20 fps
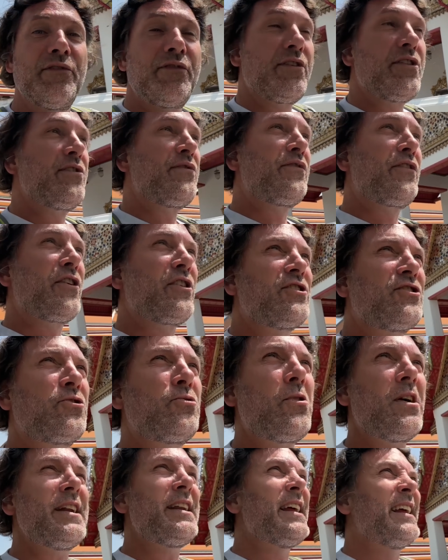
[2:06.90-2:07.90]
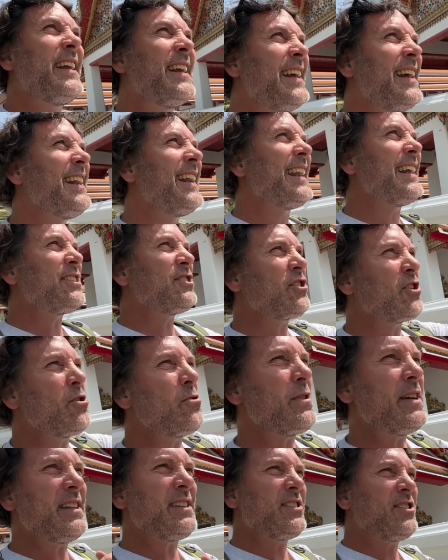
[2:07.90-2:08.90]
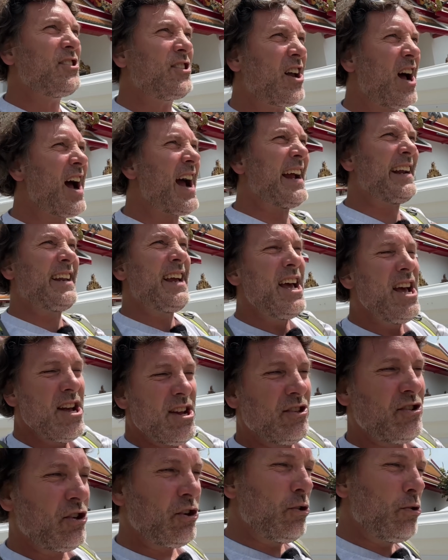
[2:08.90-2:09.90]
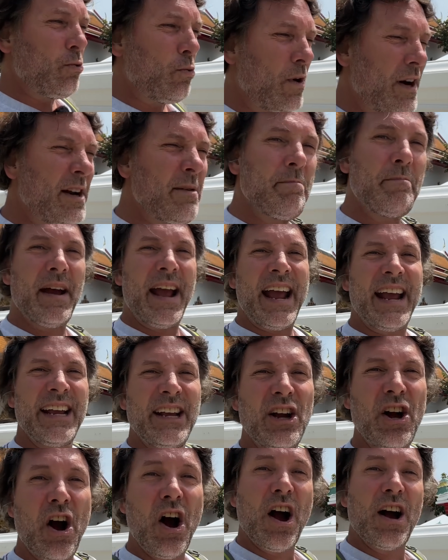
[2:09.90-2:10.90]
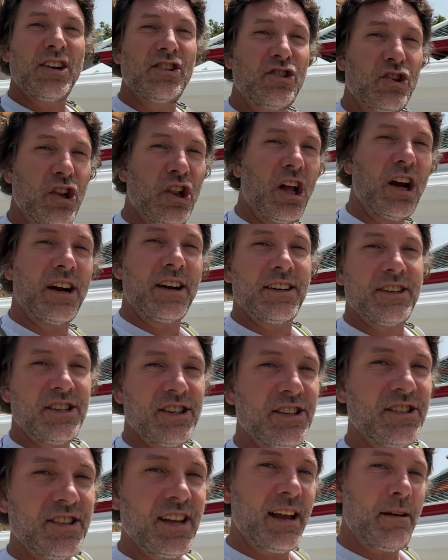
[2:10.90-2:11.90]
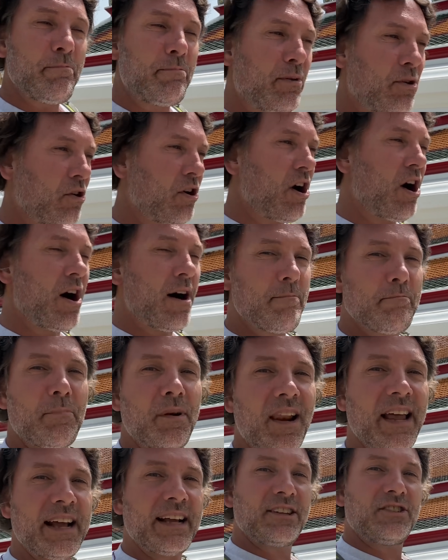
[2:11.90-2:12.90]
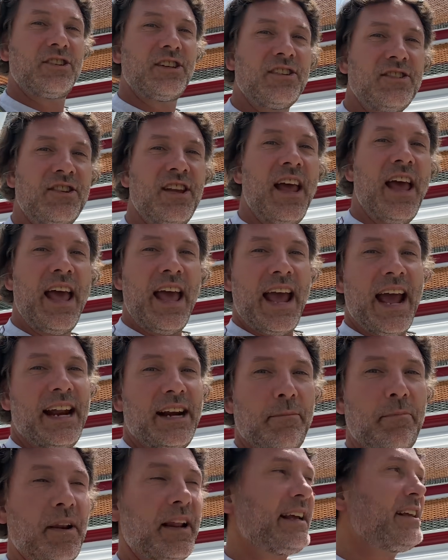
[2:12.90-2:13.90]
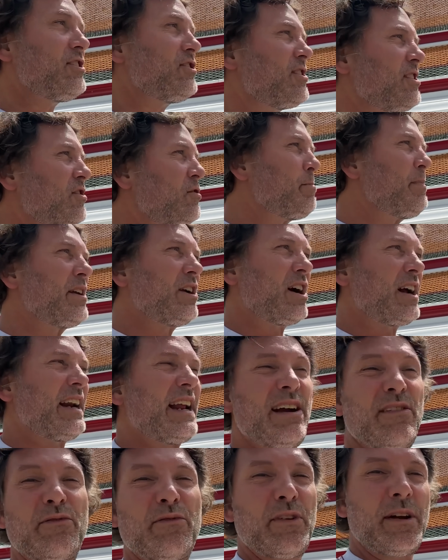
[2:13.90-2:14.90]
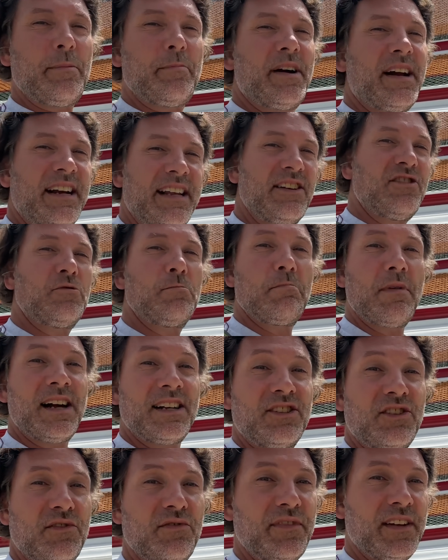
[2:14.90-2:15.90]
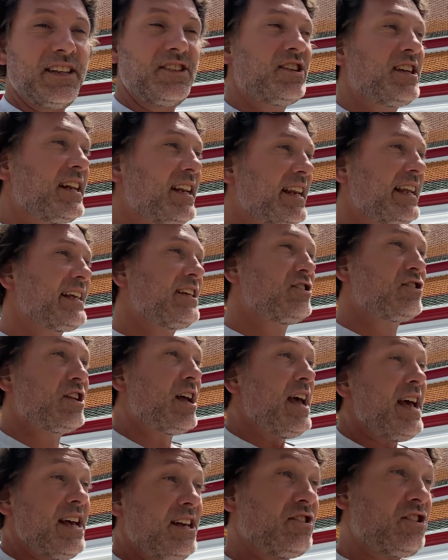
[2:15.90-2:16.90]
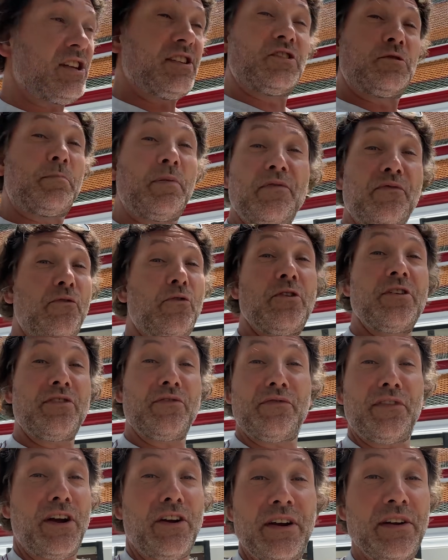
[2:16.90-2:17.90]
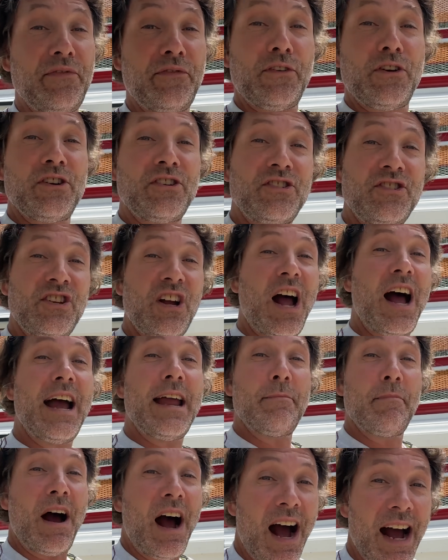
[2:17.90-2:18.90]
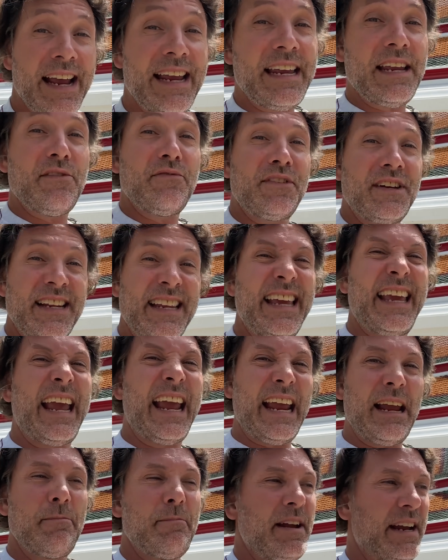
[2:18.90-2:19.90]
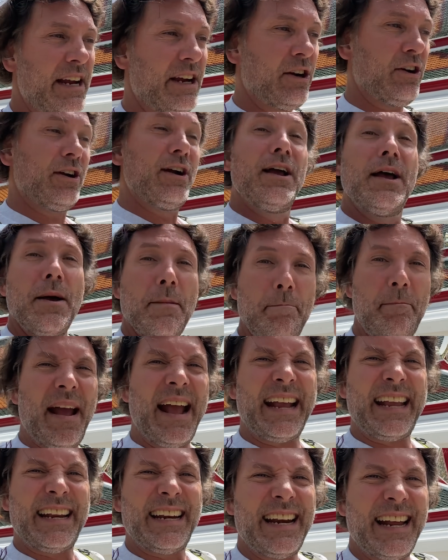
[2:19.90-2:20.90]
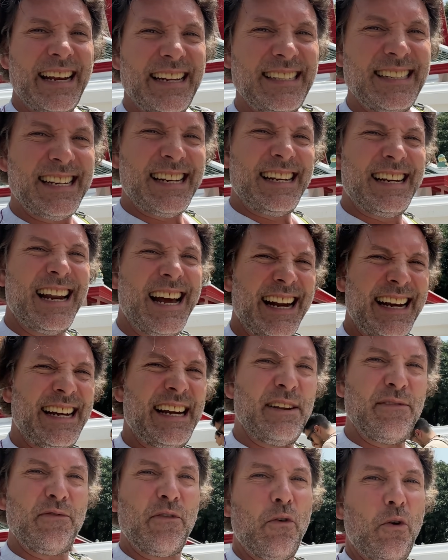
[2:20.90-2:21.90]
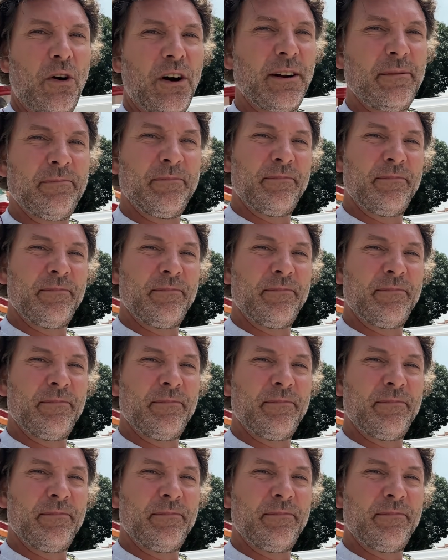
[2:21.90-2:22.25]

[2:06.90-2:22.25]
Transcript: for the first one, let's go inside to one of Bangkok's largest temple complexes and a place that's been on everybody's must-visit list since before the very first time I even came here back in 1994.